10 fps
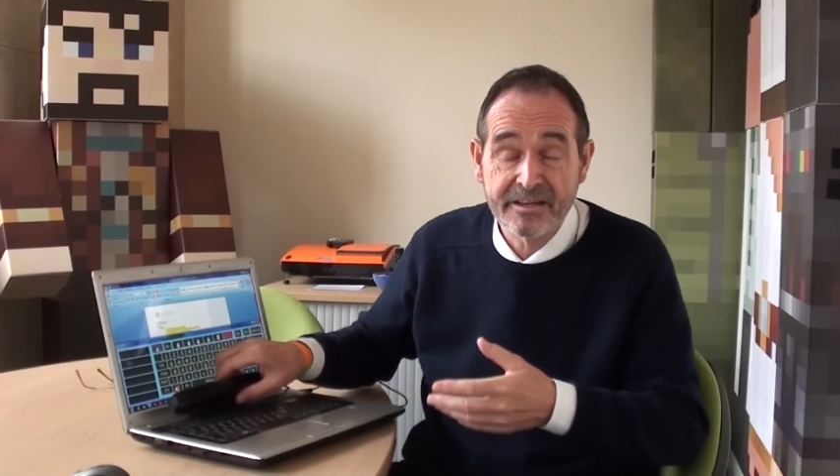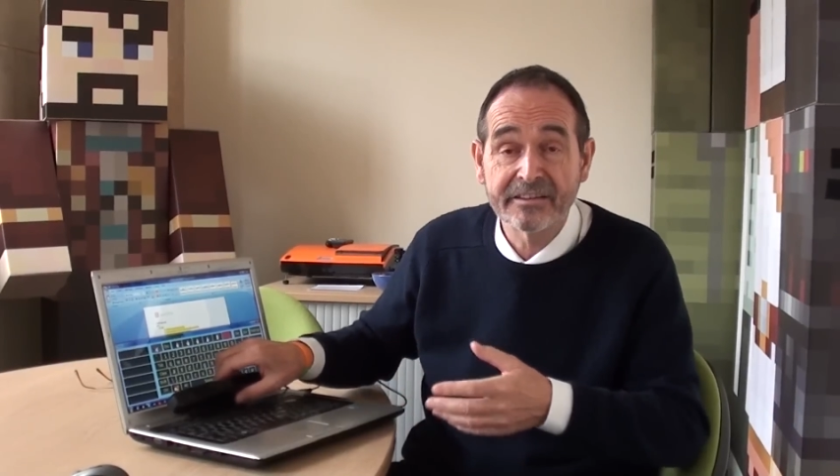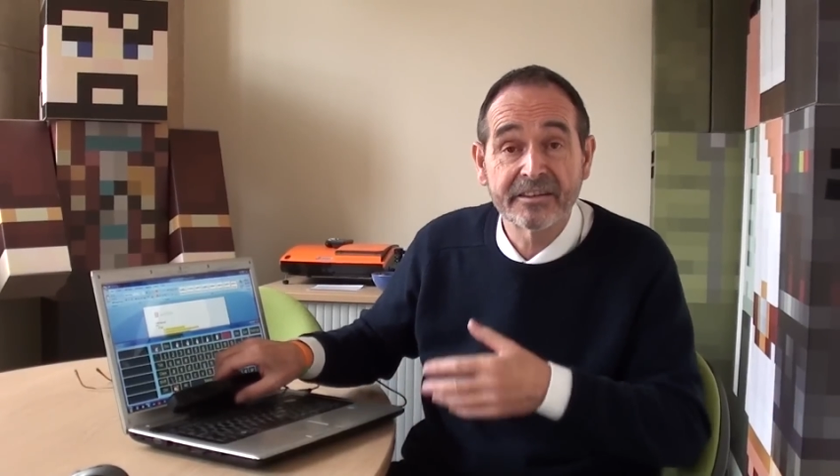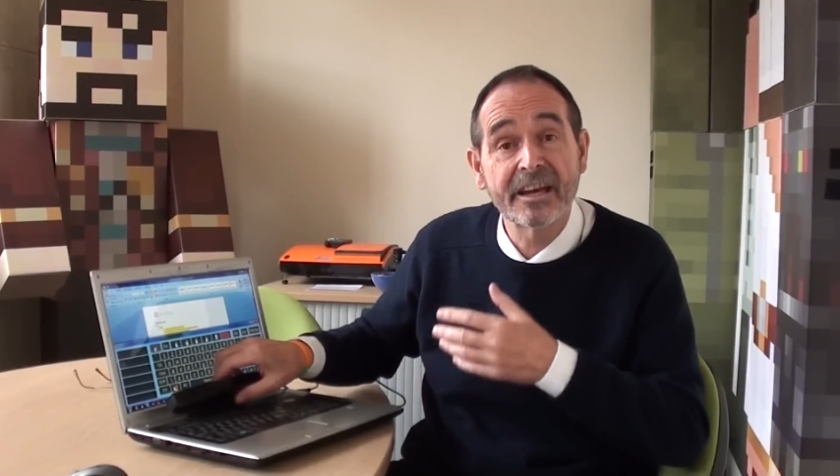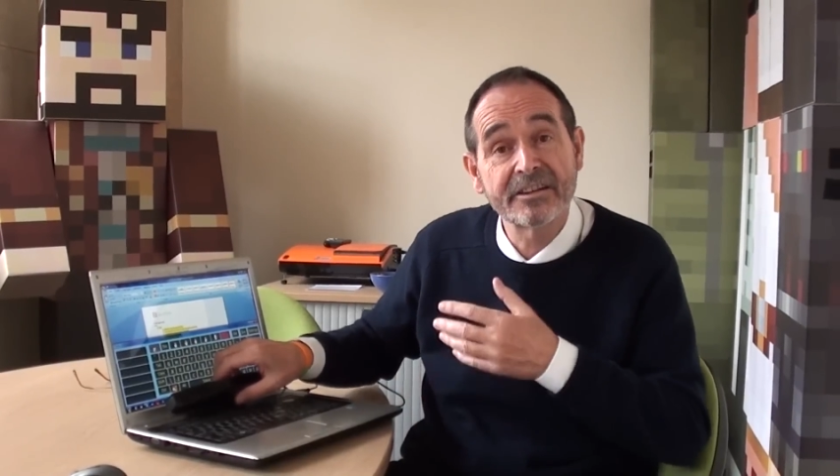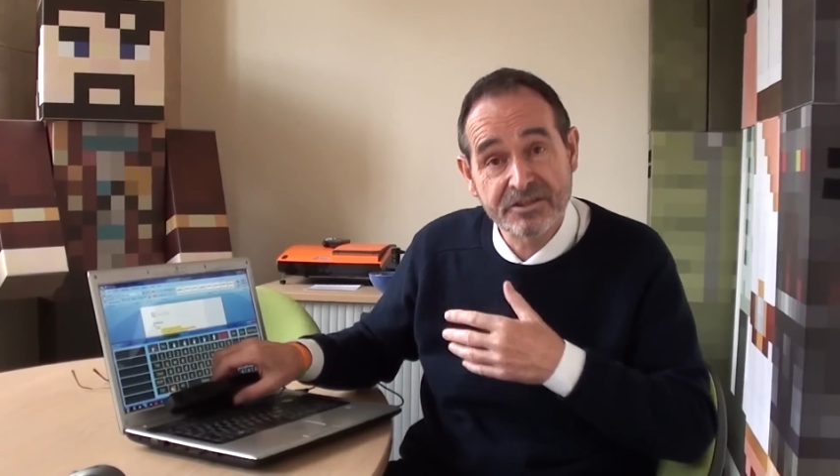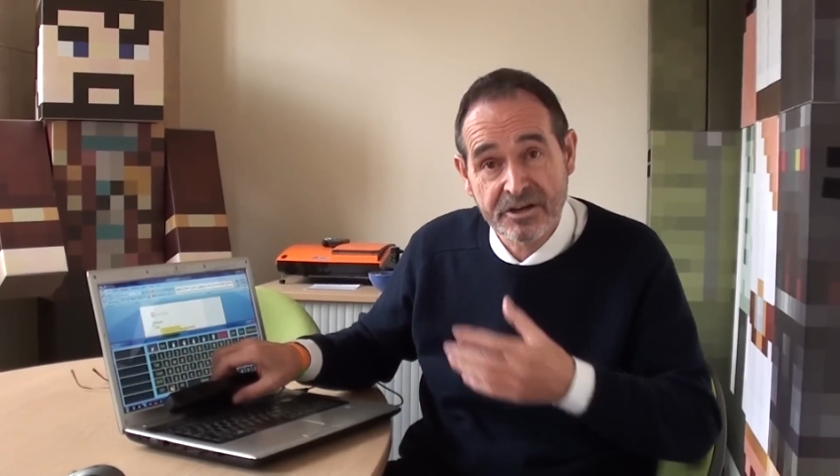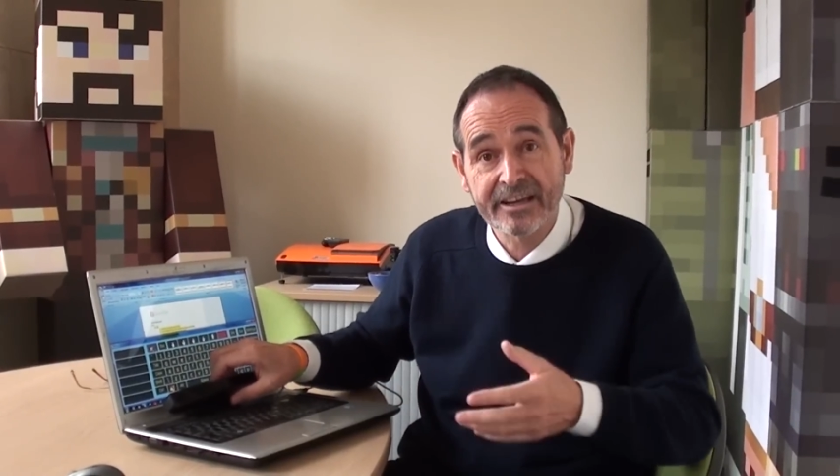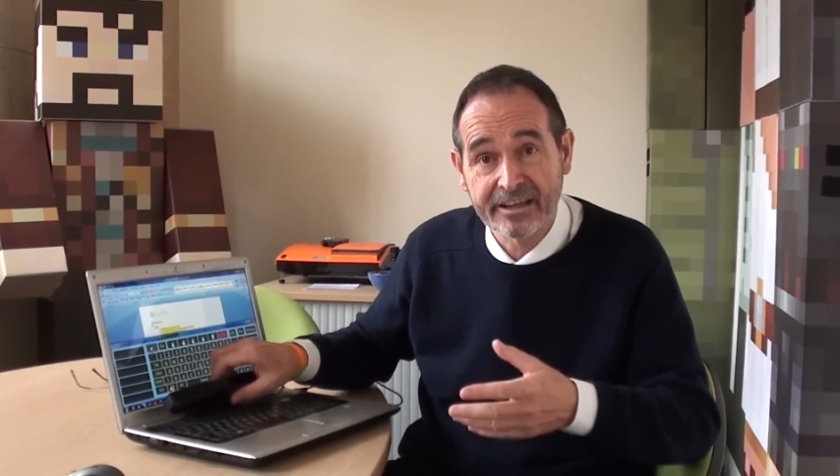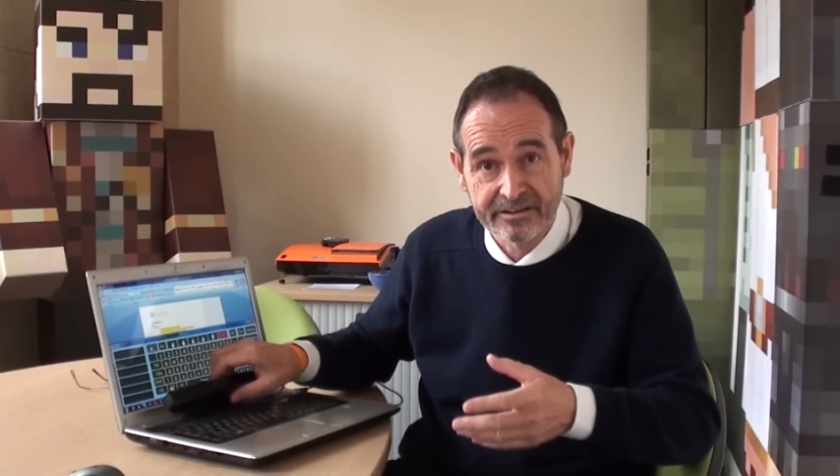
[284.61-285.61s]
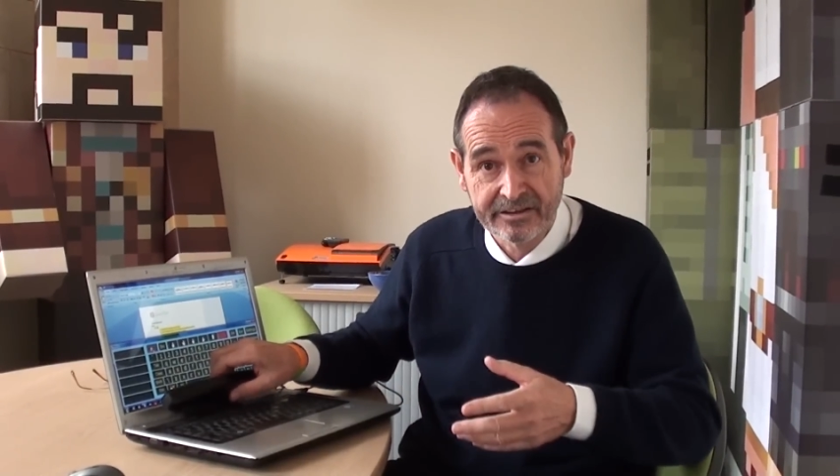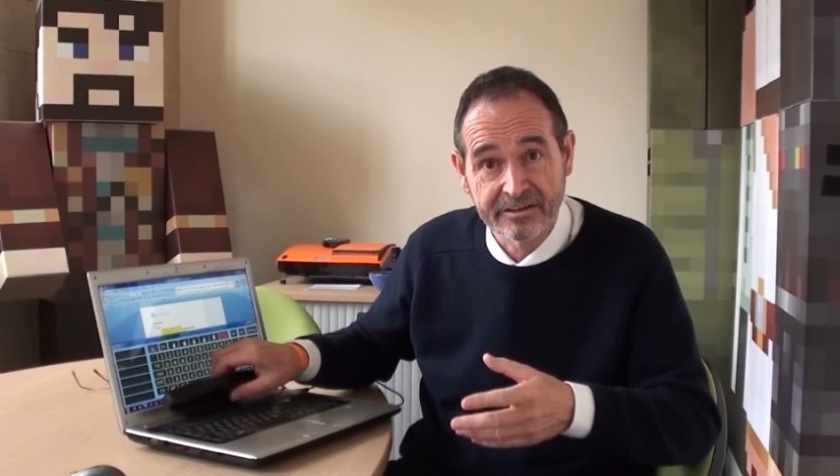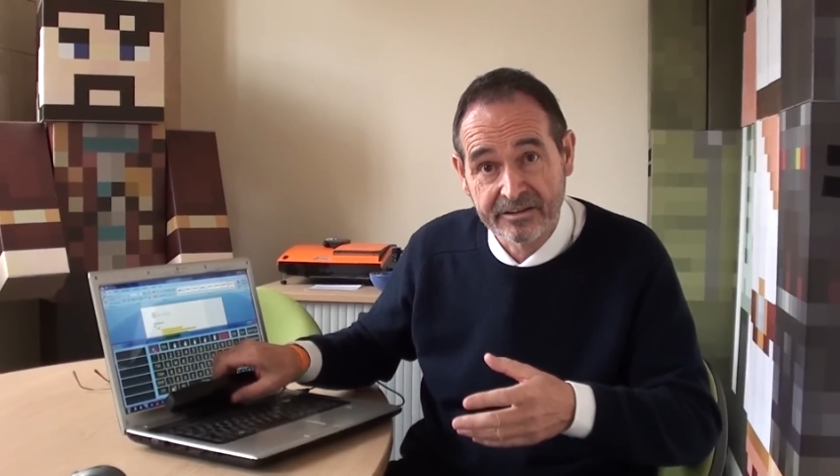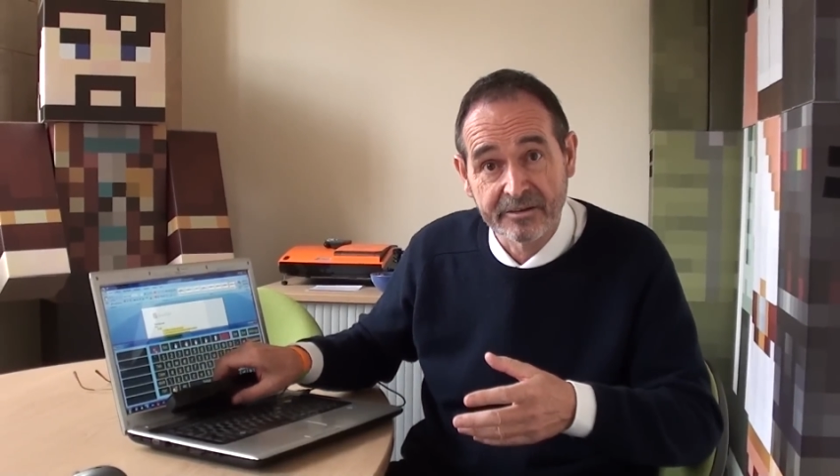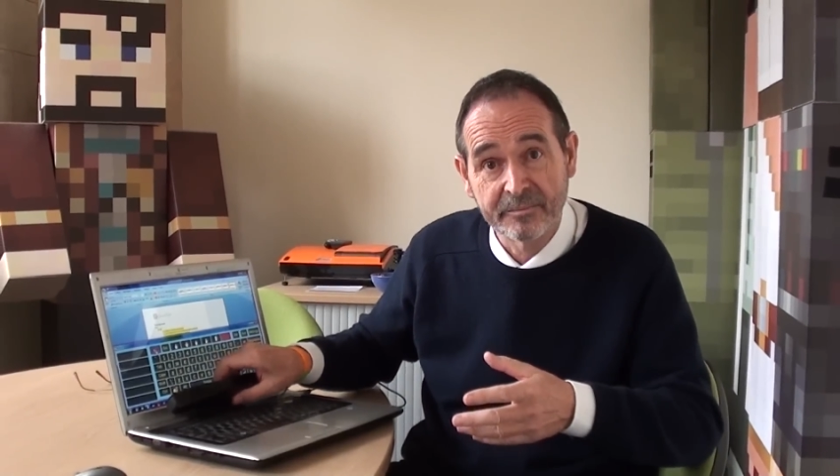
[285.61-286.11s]
It's designed as a gaze tracking
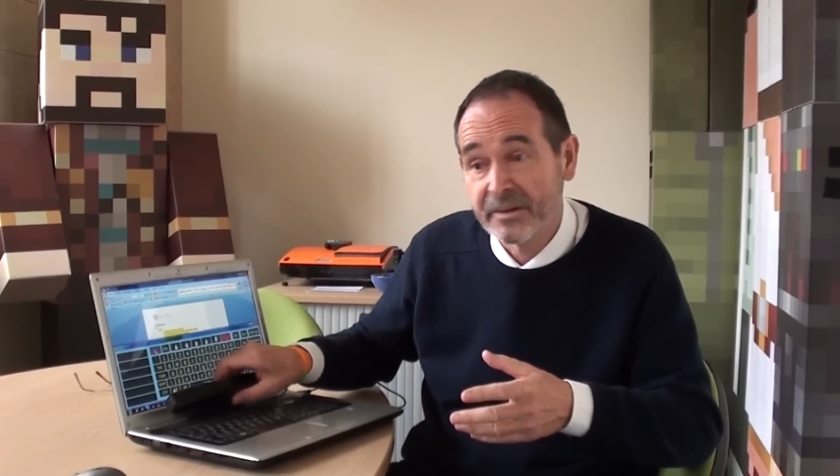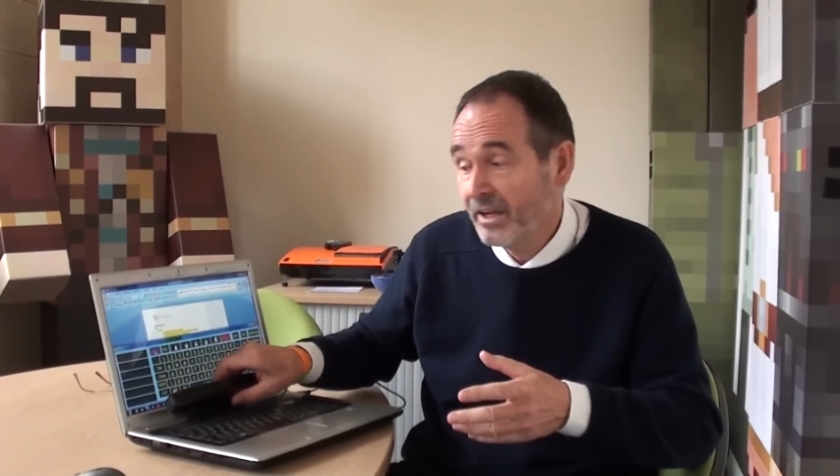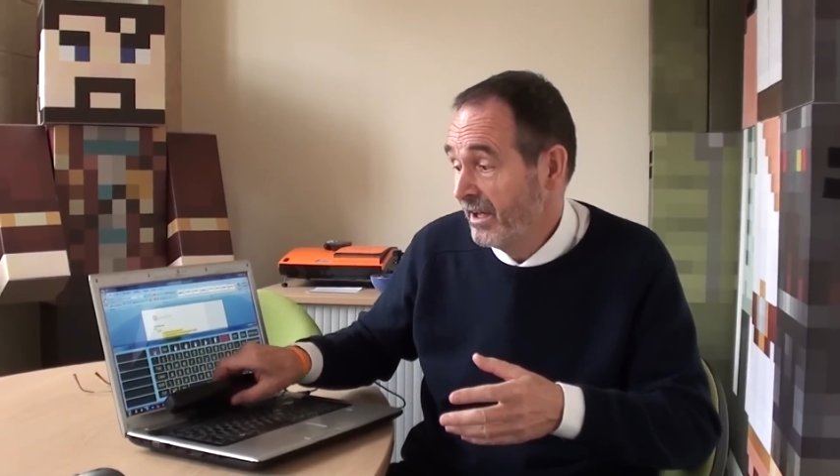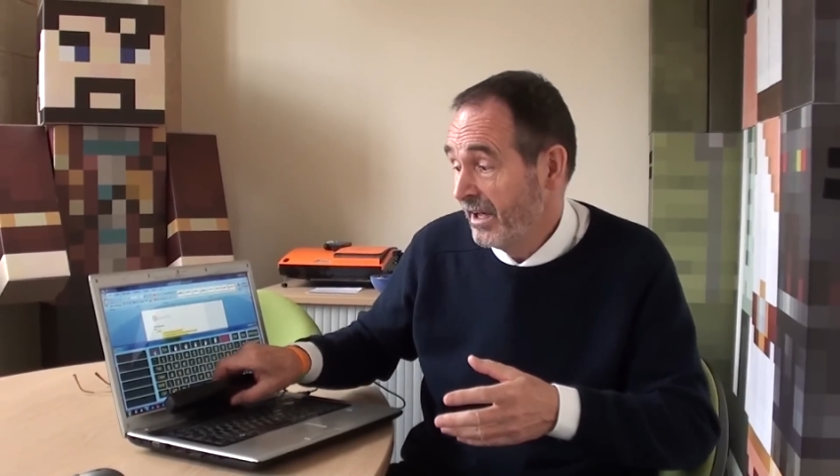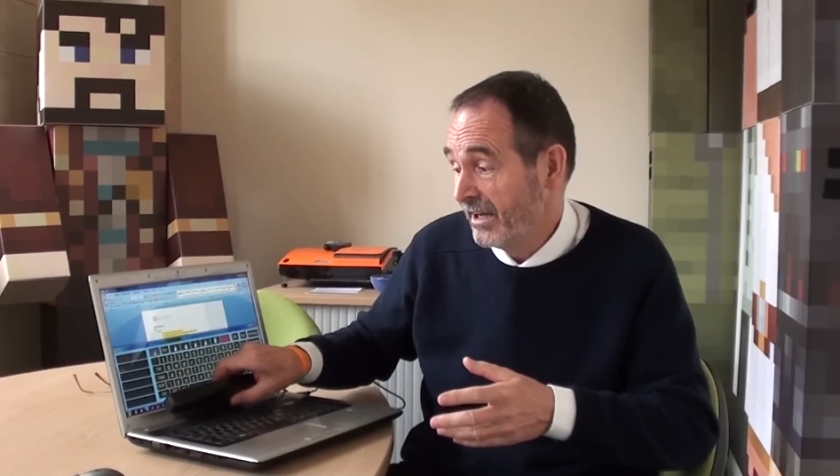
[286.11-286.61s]
system.